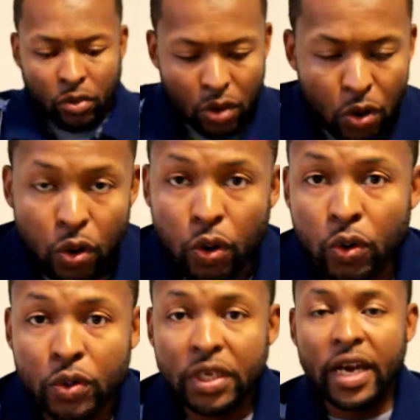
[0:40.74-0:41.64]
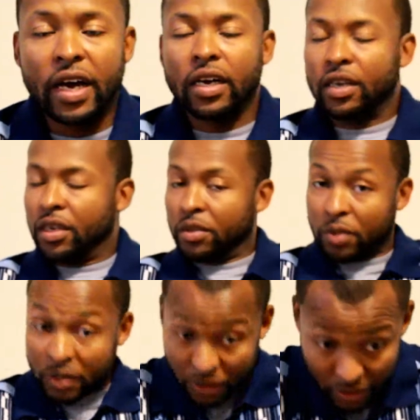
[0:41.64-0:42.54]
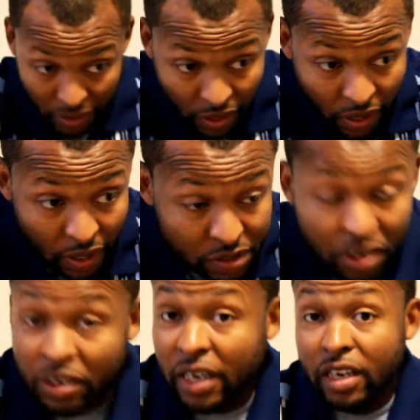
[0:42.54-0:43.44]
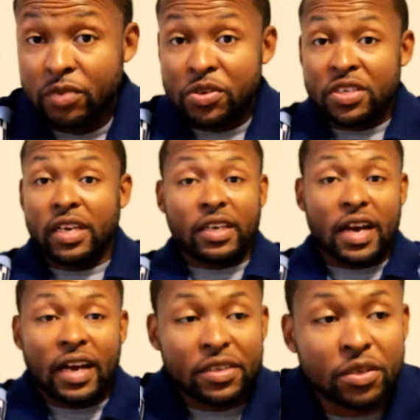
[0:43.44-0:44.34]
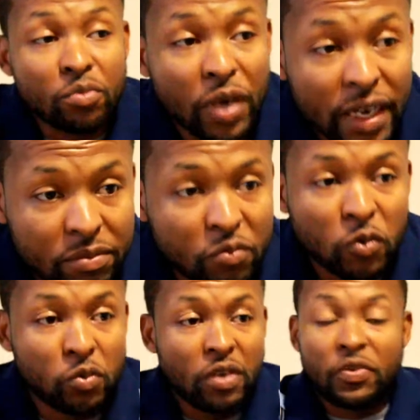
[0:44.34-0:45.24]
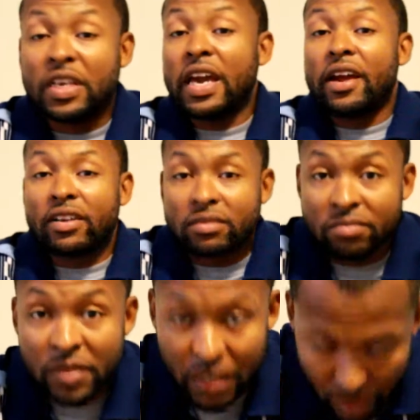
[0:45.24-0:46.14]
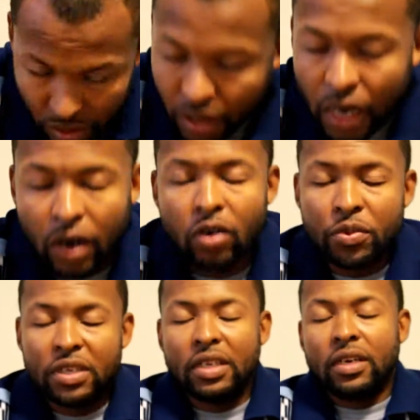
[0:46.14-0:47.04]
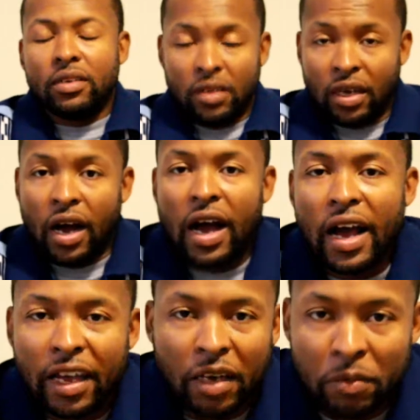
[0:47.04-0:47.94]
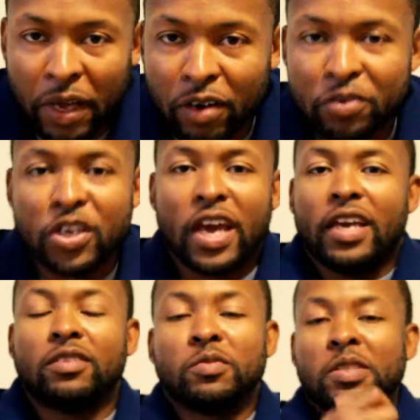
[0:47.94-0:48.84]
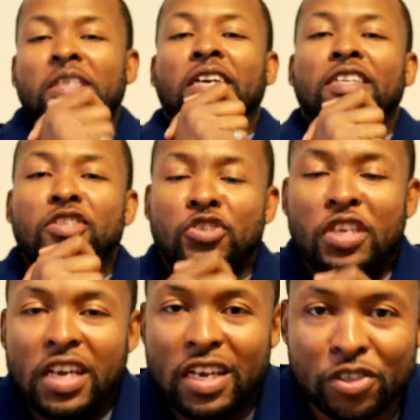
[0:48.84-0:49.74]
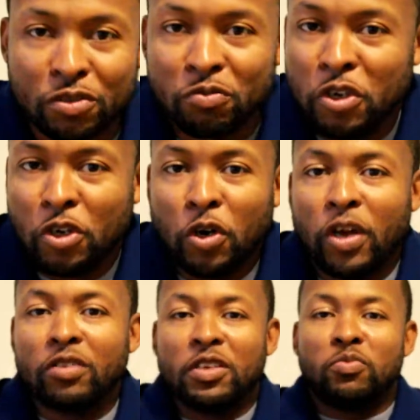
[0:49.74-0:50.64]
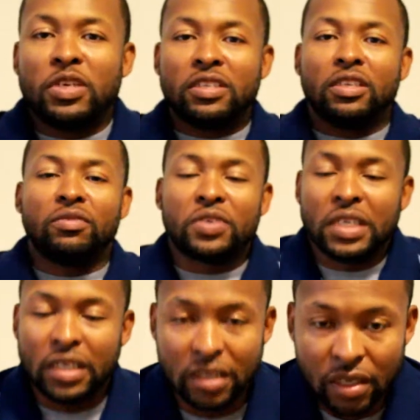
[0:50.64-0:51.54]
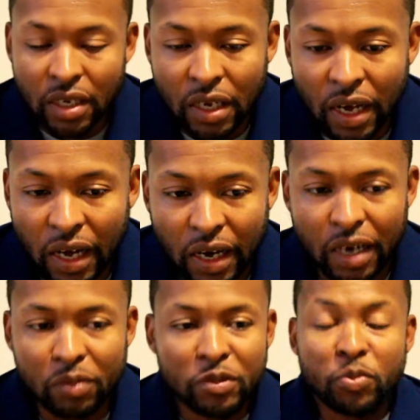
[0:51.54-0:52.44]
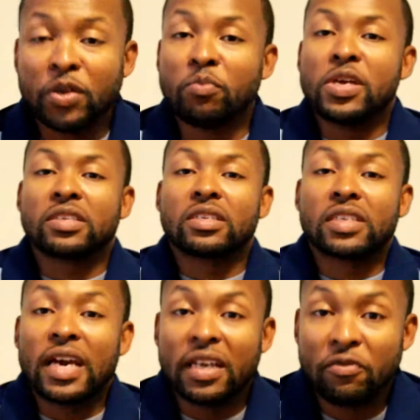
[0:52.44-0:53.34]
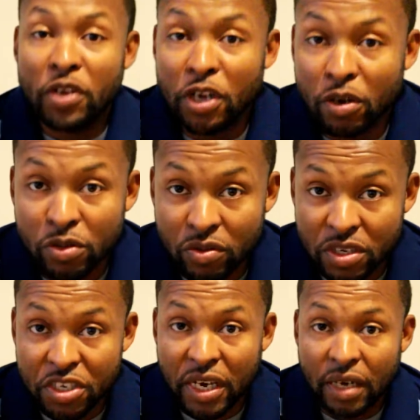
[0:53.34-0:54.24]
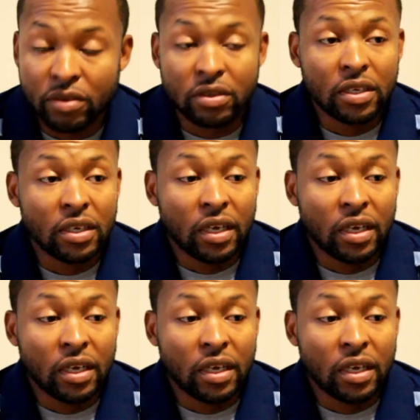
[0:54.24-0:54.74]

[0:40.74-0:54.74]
Whew, yeah. Still not 100% guys, but if you cared, I hope you did. Hi, I'm LJ, and this is, LDB TV. It's been a minute since I had any videos on this channel,